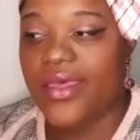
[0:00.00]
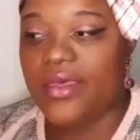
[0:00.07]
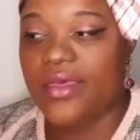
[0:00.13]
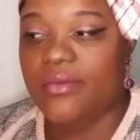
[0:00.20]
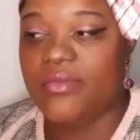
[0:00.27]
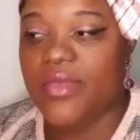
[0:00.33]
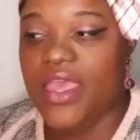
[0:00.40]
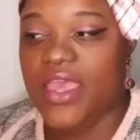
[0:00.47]

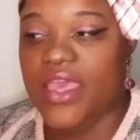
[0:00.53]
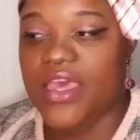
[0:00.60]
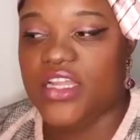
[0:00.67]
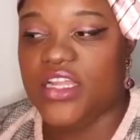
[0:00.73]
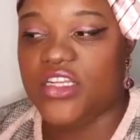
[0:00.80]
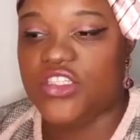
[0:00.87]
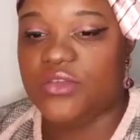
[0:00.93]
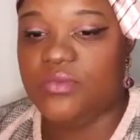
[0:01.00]
Okay.
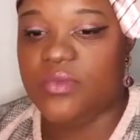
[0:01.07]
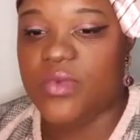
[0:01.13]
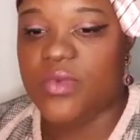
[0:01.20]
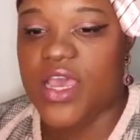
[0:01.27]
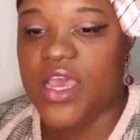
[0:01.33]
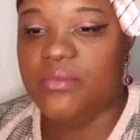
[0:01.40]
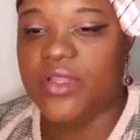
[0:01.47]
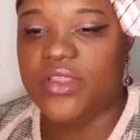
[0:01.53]
And
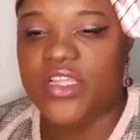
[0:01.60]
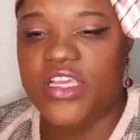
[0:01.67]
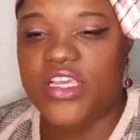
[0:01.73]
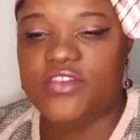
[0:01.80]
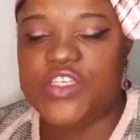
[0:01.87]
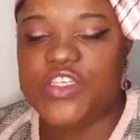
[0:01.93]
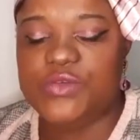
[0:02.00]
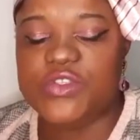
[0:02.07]
I believe
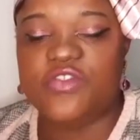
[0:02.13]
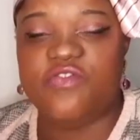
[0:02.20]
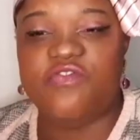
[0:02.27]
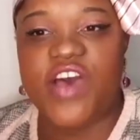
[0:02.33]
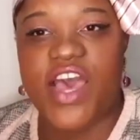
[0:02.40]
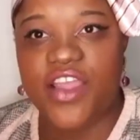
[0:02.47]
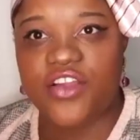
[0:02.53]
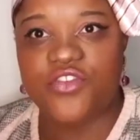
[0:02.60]
she was
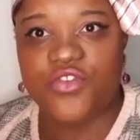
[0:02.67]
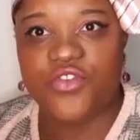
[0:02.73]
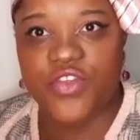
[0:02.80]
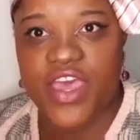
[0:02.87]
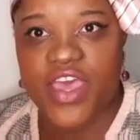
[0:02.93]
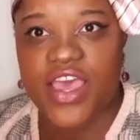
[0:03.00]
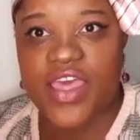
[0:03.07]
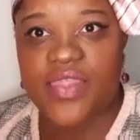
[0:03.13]
fired for
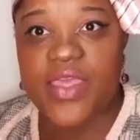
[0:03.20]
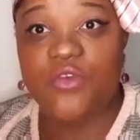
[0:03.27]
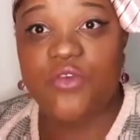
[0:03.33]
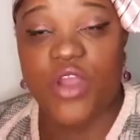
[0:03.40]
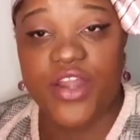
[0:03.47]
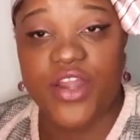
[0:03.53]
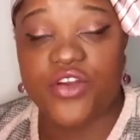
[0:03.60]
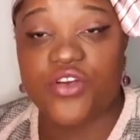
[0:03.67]
that, and they
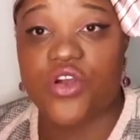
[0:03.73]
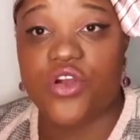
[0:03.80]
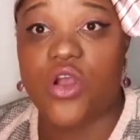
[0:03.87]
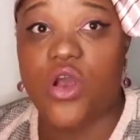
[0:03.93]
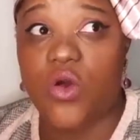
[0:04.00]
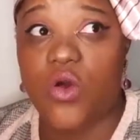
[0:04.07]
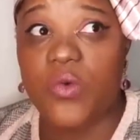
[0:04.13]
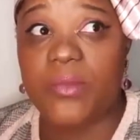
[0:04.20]
raided her
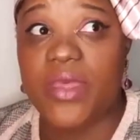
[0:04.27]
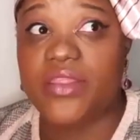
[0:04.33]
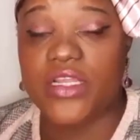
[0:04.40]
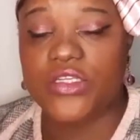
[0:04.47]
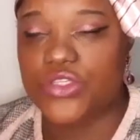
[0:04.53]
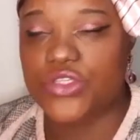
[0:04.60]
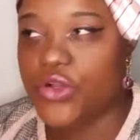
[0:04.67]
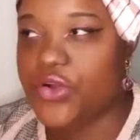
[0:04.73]
home, and they
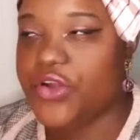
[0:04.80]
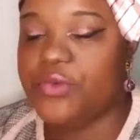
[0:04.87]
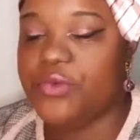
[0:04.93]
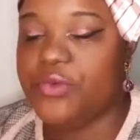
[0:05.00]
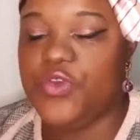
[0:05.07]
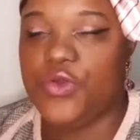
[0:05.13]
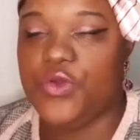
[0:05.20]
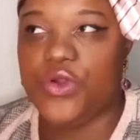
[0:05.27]
took her
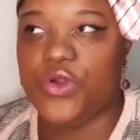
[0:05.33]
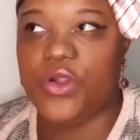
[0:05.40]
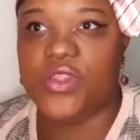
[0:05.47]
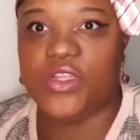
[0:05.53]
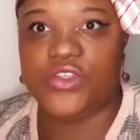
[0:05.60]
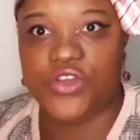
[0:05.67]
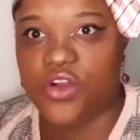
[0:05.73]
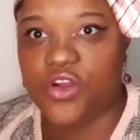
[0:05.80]
computer, they
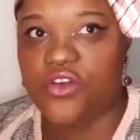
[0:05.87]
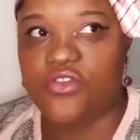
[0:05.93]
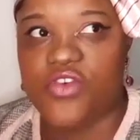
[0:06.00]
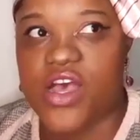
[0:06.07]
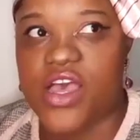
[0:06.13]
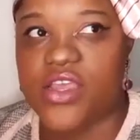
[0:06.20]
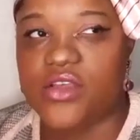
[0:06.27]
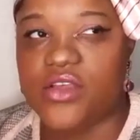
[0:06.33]
took her
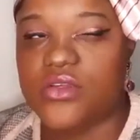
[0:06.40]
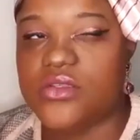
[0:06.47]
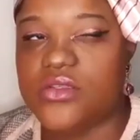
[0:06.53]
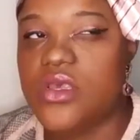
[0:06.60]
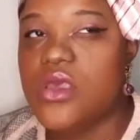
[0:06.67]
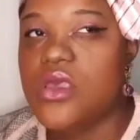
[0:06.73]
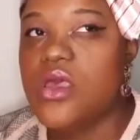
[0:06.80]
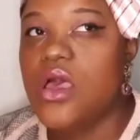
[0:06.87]
files
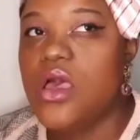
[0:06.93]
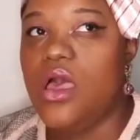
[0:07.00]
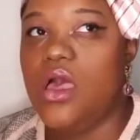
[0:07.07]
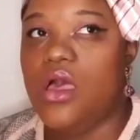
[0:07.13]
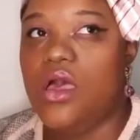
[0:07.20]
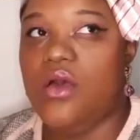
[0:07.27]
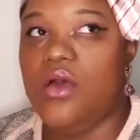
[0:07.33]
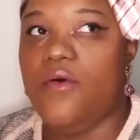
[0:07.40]

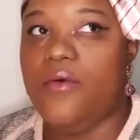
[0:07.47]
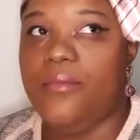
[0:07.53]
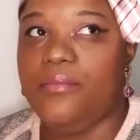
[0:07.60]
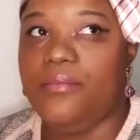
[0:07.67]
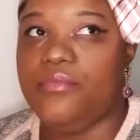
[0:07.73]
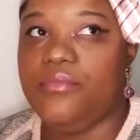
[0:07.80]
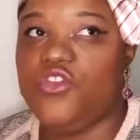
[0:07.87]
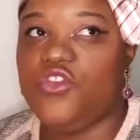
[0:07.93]

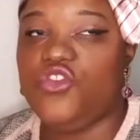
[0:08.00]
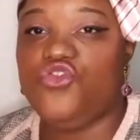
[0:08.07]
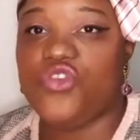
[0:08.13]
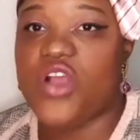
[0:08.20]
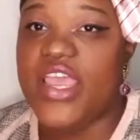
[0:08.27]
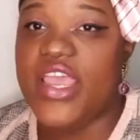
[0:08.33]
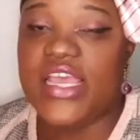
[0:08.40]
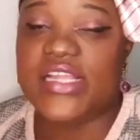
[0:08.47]
to
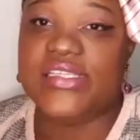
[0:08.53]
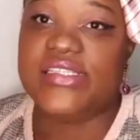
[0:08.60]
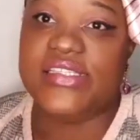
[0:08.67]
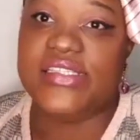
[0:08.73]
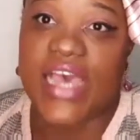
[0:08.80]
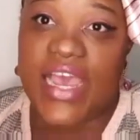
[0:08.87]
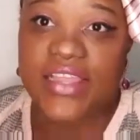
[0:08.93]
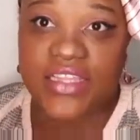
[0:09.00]
try and
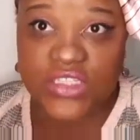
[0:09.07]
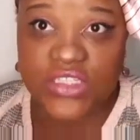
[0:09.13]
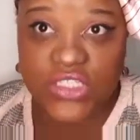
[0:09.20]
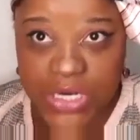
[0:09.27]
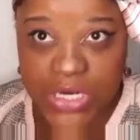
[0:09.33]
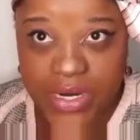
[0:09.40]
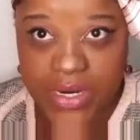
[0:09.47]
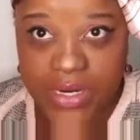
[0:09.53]
silence
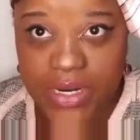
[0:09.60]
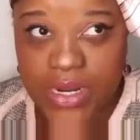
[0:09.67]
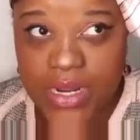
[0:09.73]
her.